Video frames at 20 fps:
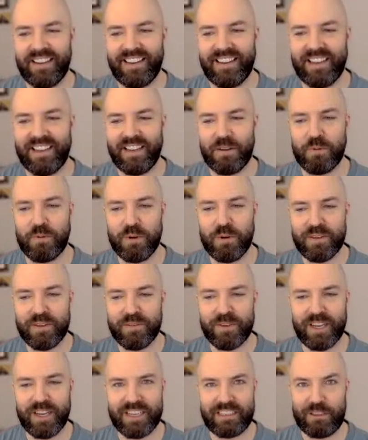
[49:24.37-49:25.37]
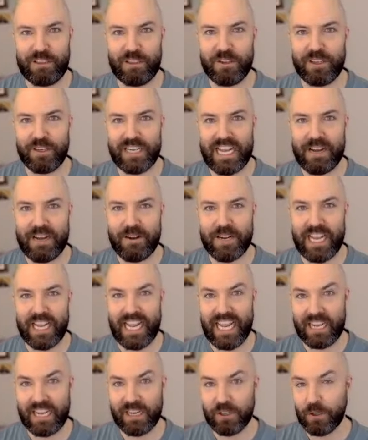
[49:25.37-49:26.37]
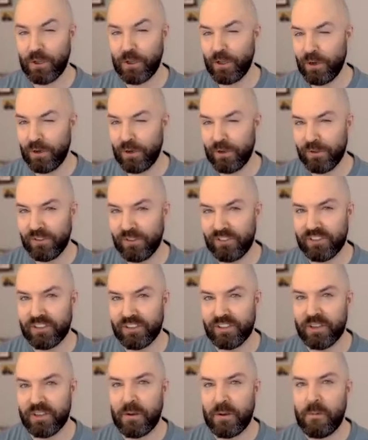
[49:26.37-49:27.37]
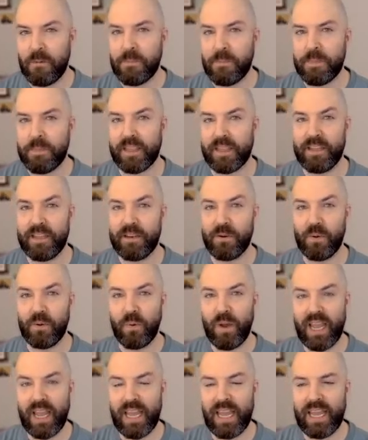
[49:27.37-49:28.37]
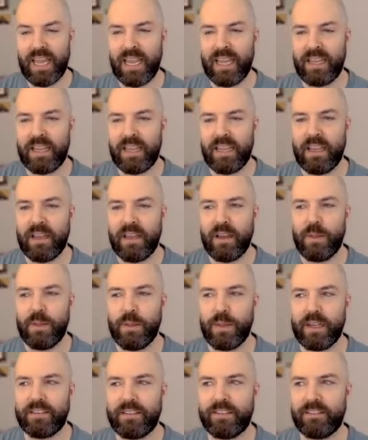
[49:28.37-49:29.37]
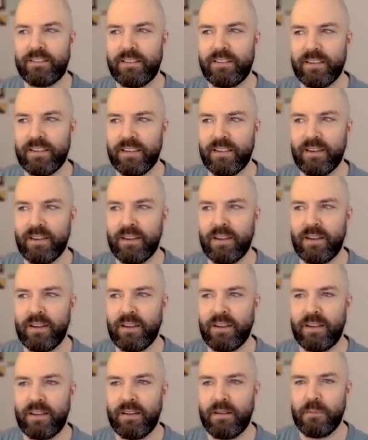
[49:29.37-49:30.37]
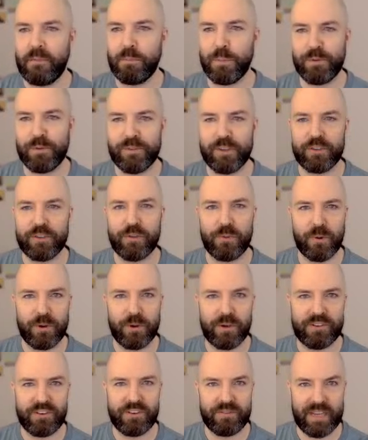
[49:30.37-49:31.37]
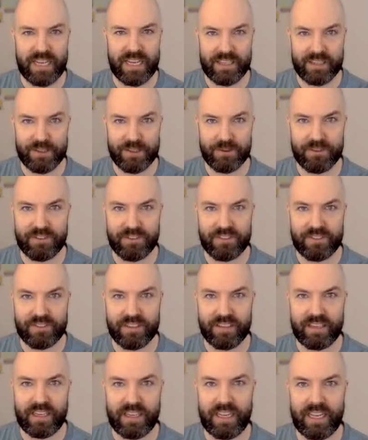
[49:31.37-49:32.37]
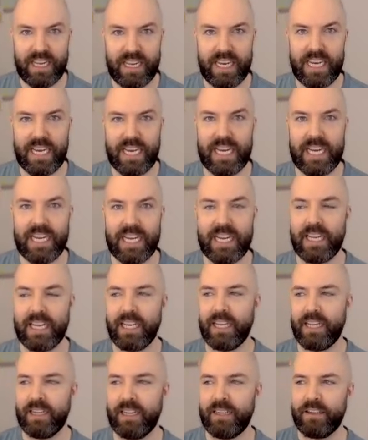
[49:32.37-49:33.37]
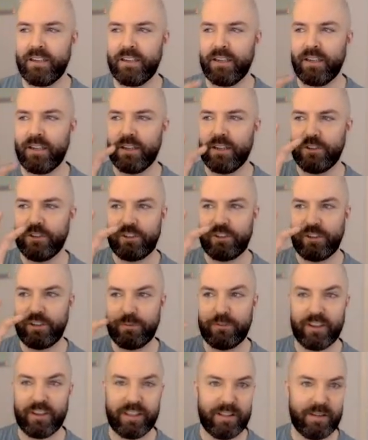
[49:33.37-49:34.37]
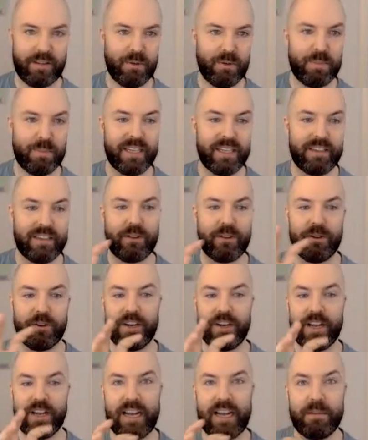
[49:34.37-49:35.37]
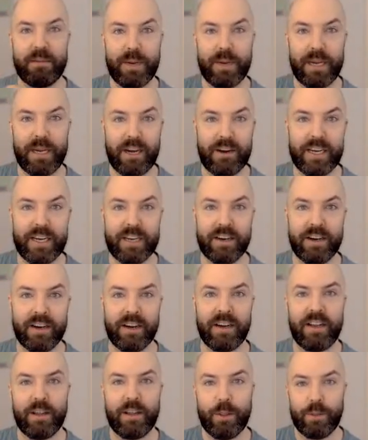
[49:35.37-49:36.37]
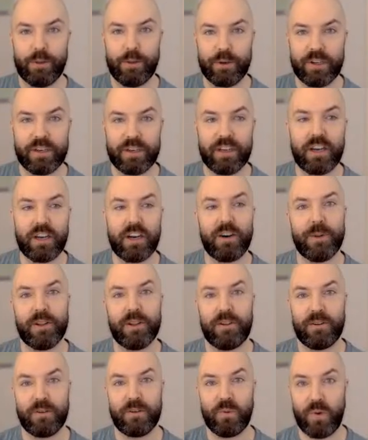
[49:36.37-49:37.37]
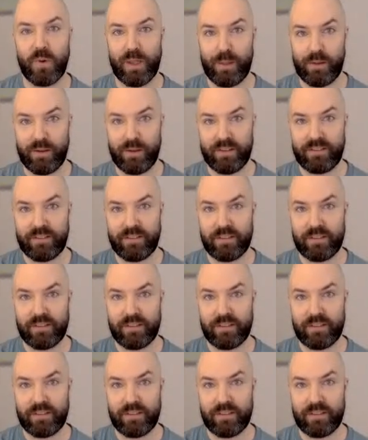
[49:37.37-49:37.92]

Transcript: we've got to learn how to handle those in a way that's still moving towards our values and shifting them a bit so they're not a barrier. They're going to come along with us.